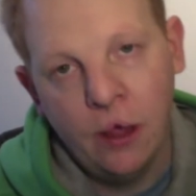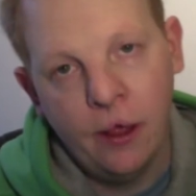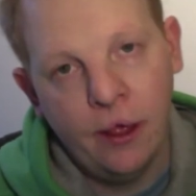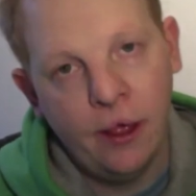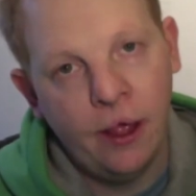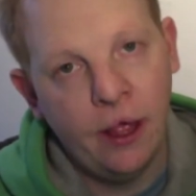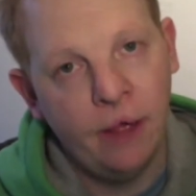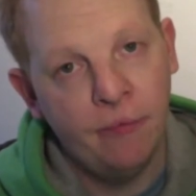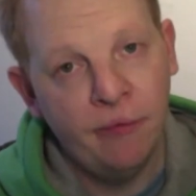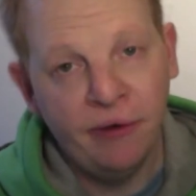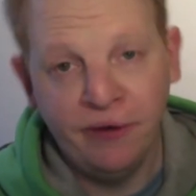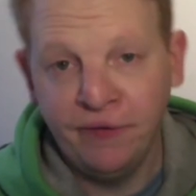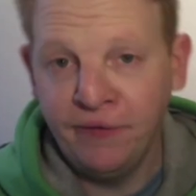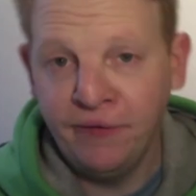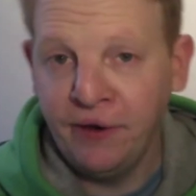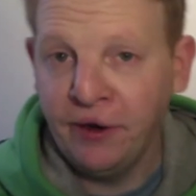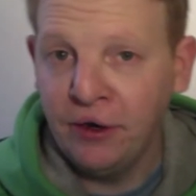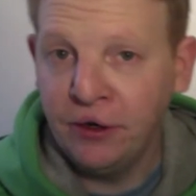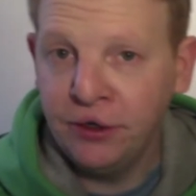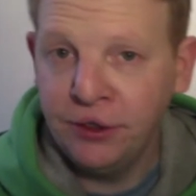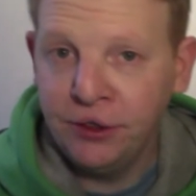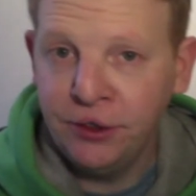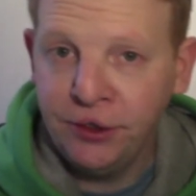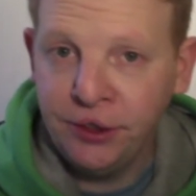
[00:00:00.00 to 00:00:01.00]
I had a very
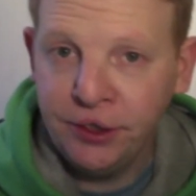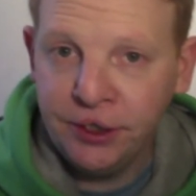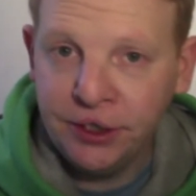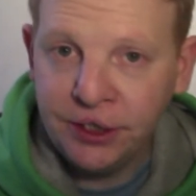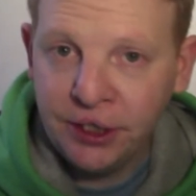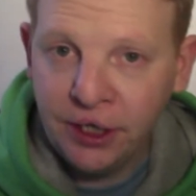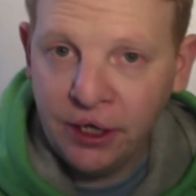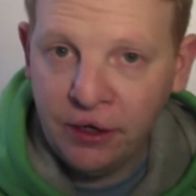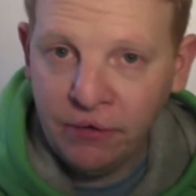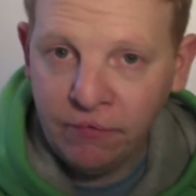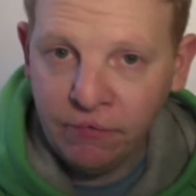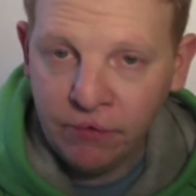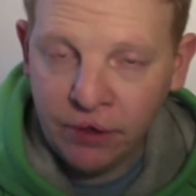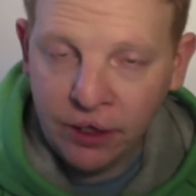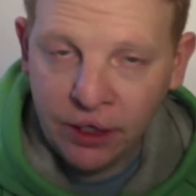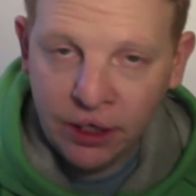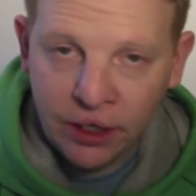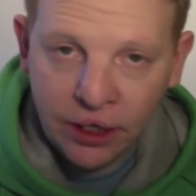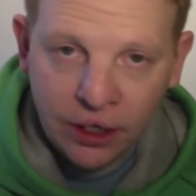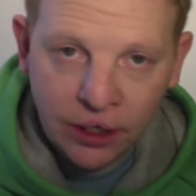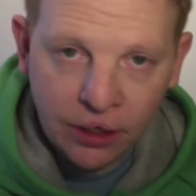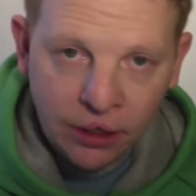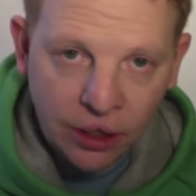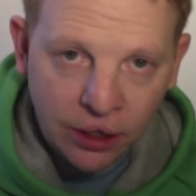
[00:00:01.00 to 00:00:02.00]
good New Year's Eve
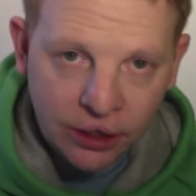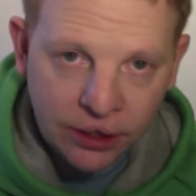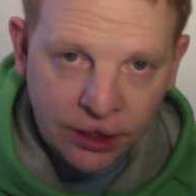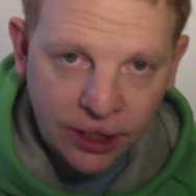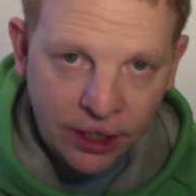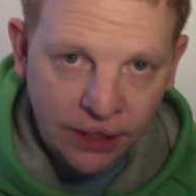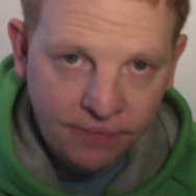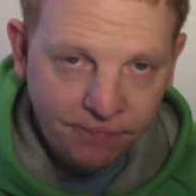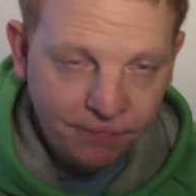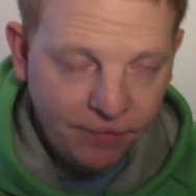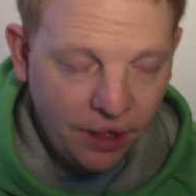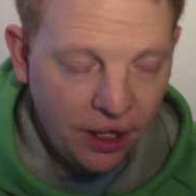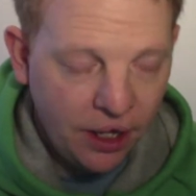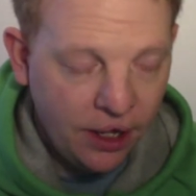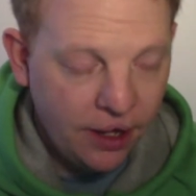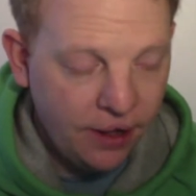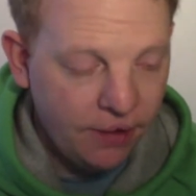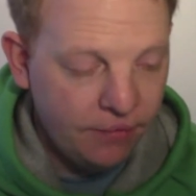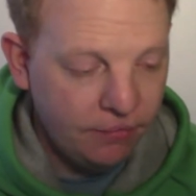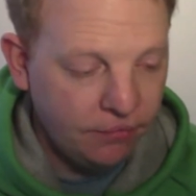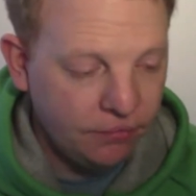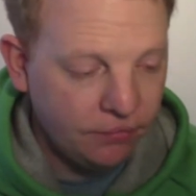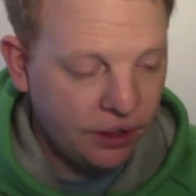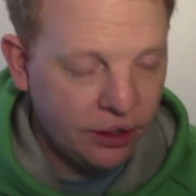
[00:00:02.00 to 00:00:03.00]
with Lottie.
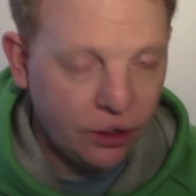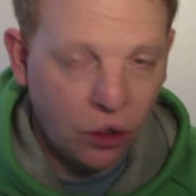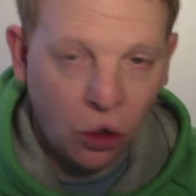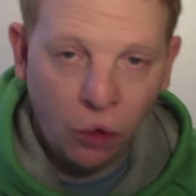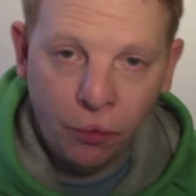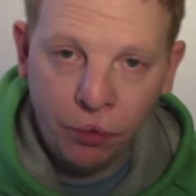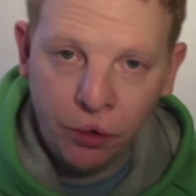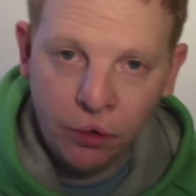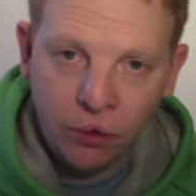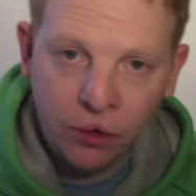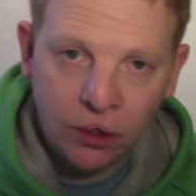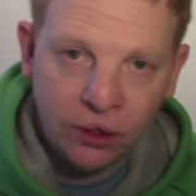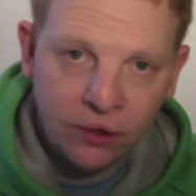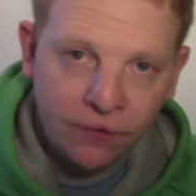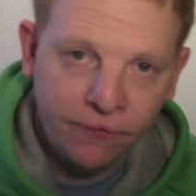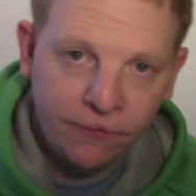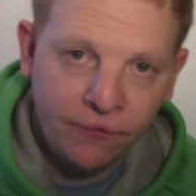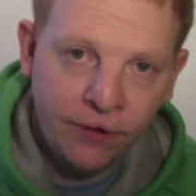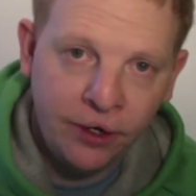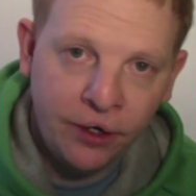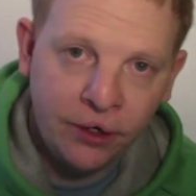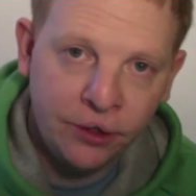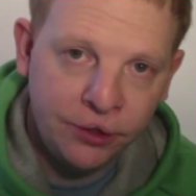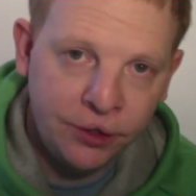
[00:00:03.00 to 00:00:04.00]
And I hope you all had a
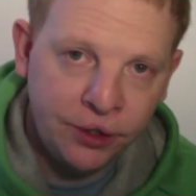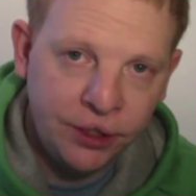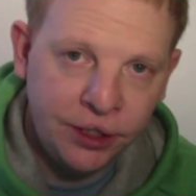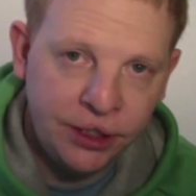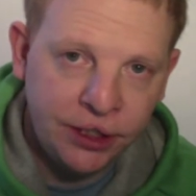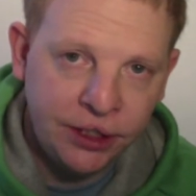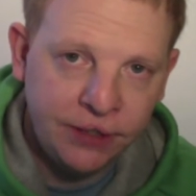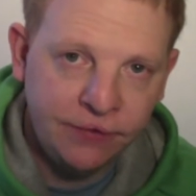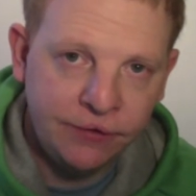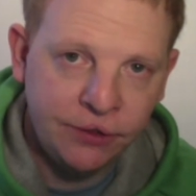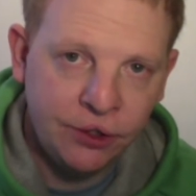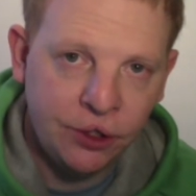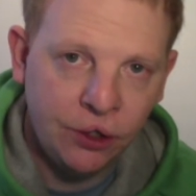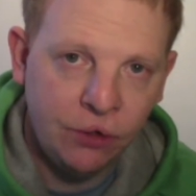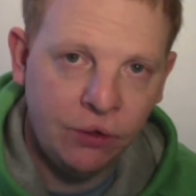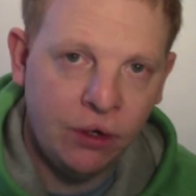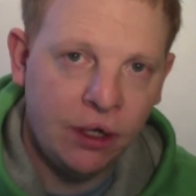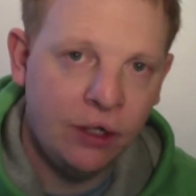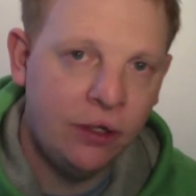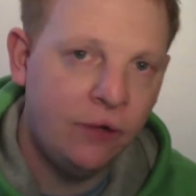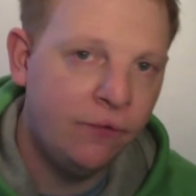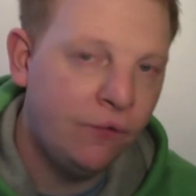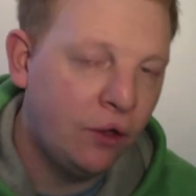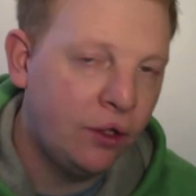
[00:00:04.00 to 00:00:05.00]
very good New Year's Eve too,
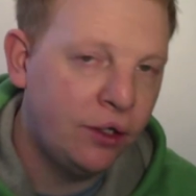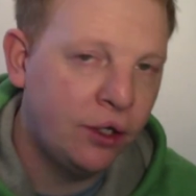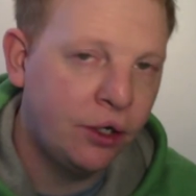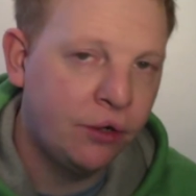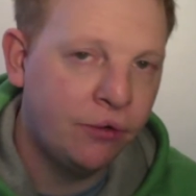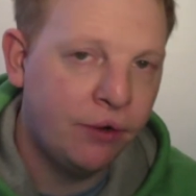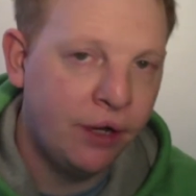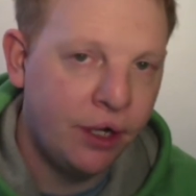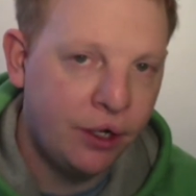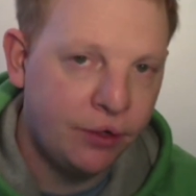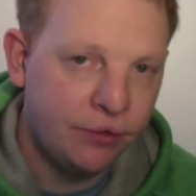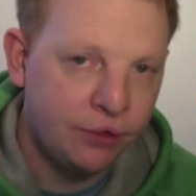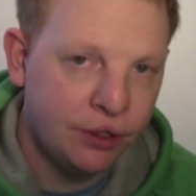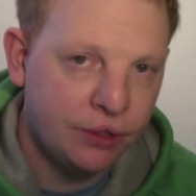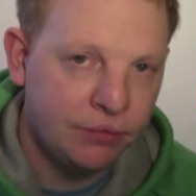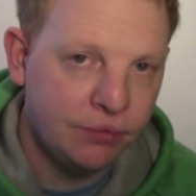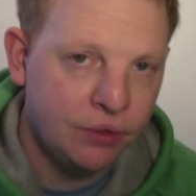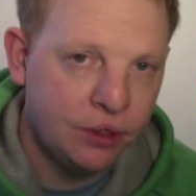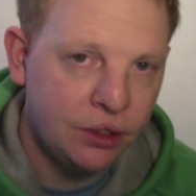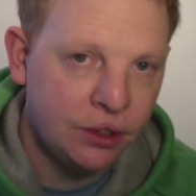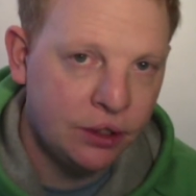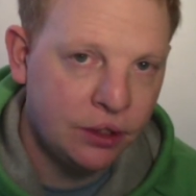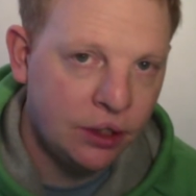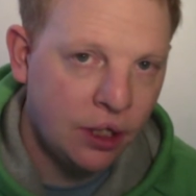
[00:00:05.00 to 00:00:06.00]
and you all had a great
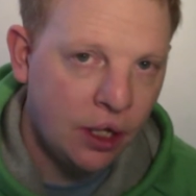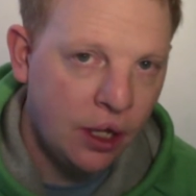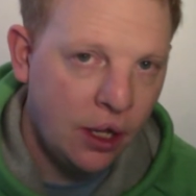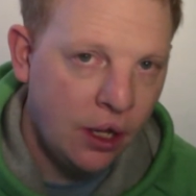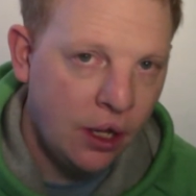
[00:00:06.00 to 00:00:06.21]
Christmas.